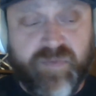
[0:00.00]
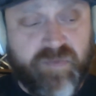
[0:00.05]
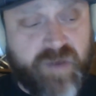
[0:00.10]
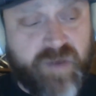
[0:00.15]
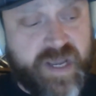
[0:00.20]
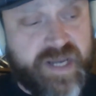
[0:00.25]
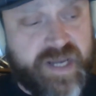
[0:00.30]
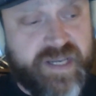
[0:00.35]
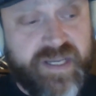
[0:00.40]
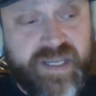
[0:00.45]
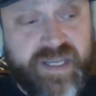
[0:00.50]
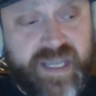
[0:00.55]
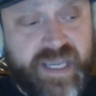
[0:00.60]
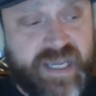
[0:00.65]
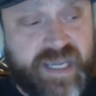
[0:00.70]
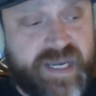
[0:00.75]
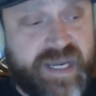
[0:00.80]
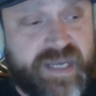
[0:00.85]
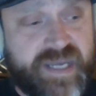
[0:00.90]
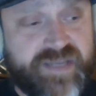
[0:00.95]
writing
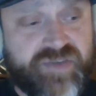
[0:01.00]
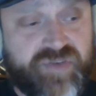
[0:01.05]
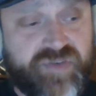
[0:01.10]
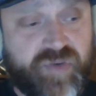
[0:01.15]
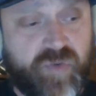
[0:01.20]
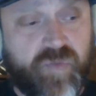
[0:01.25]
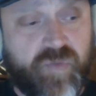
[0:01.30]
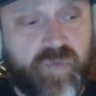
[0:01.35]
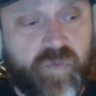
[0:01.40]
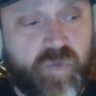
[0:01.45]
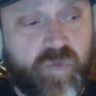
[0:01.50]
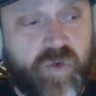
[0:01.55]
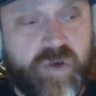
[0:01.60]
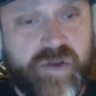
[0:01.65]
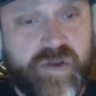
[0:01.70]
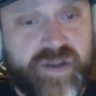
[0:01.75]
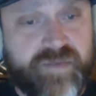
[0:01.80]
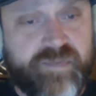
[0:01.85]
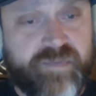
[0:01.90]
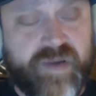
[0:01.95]
and don't
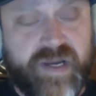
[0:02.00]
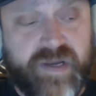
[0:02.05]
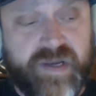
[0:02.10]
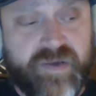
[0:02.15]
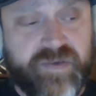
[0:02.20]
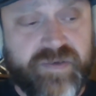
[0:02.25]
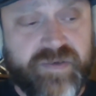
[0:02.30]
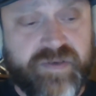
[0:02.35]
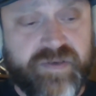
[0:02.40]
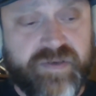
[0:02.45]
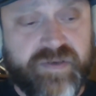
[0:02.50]
worry about